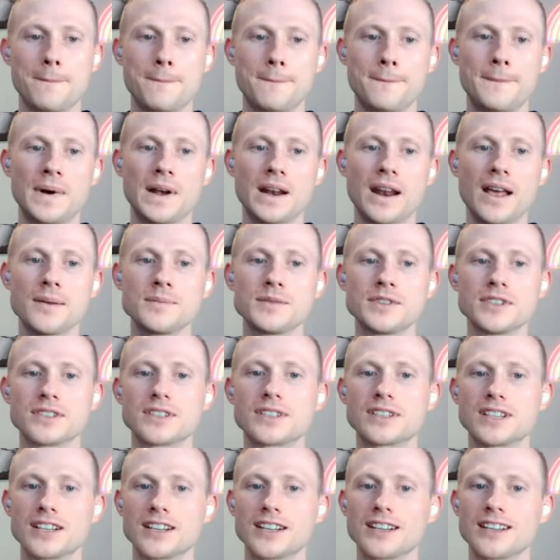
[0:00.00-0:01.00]
But I'm
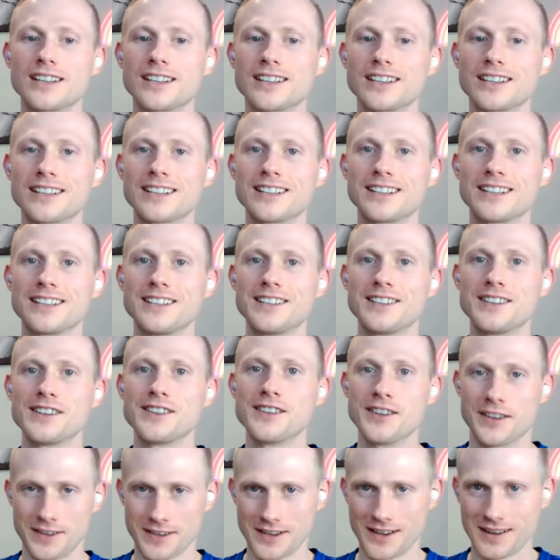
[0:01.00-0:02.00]
just gonna
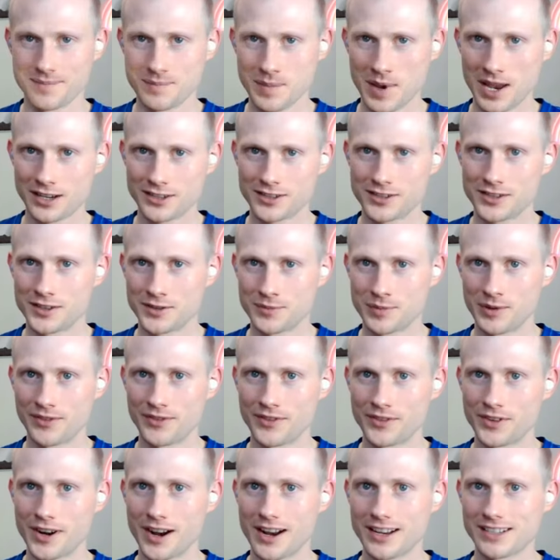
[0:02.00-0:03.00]
make sure
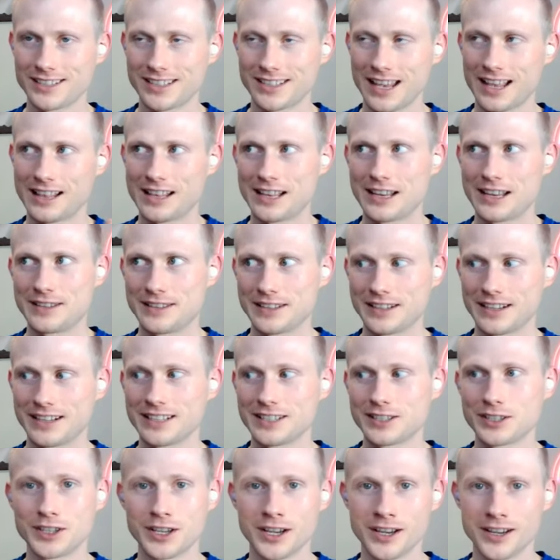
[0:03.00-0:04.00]
before I sell it that
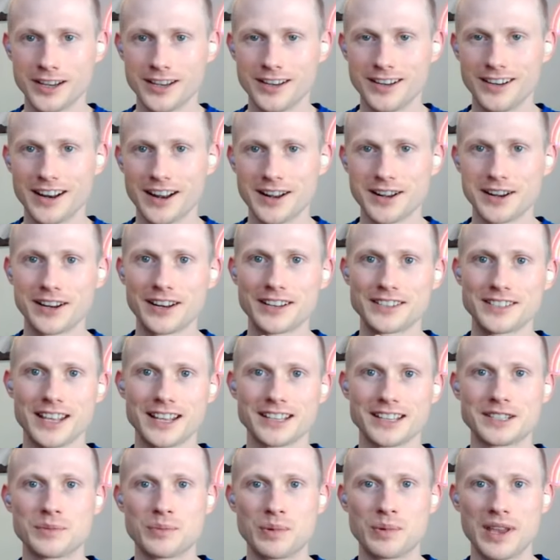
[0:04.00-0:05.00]
it's good. I'm gonna
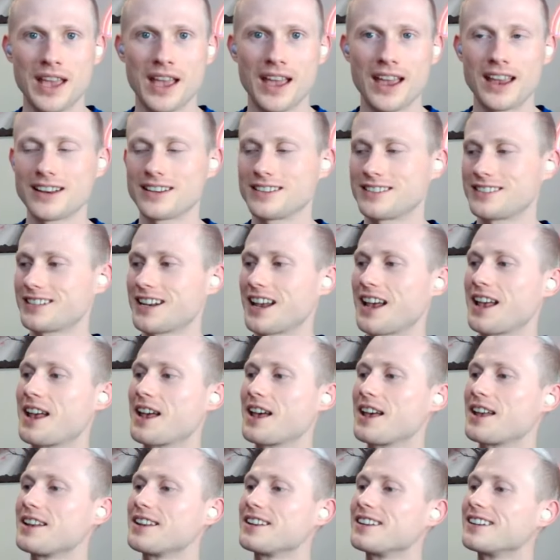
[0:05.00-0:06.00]
test the pH,
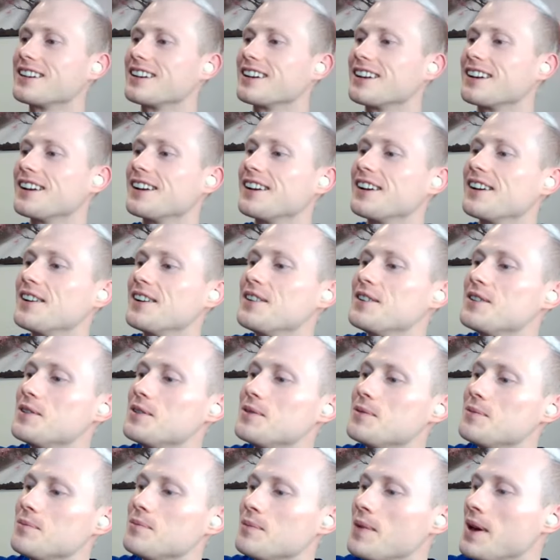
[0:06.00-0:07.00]
and
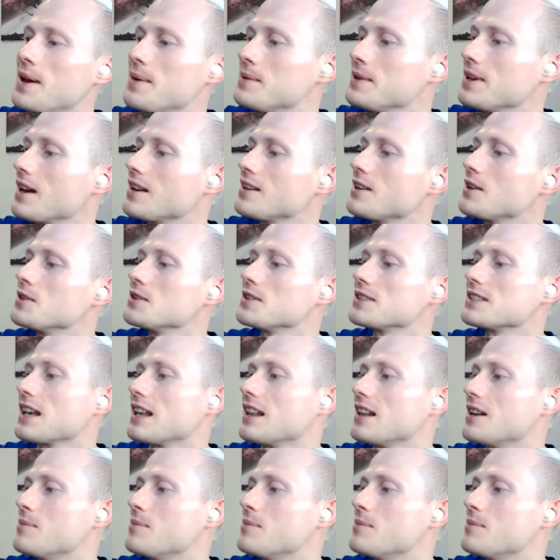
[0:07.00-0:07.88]
maybe I don't sell